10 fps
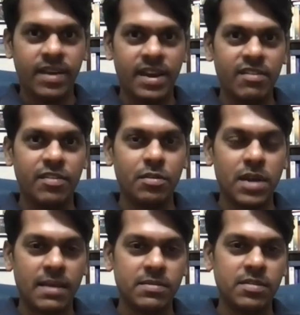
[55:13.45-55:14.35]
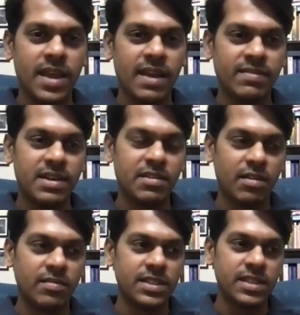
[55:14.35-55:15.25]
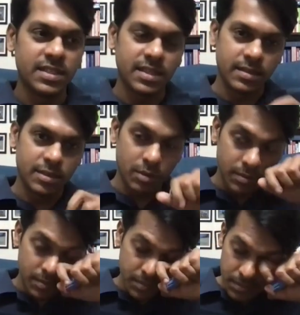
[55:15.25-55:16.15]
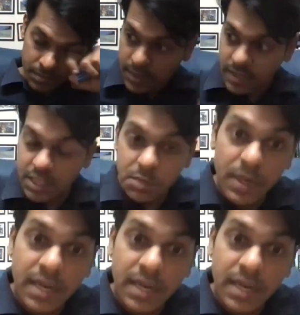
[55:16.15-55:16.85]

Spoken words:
Very few times we have that conversation. So this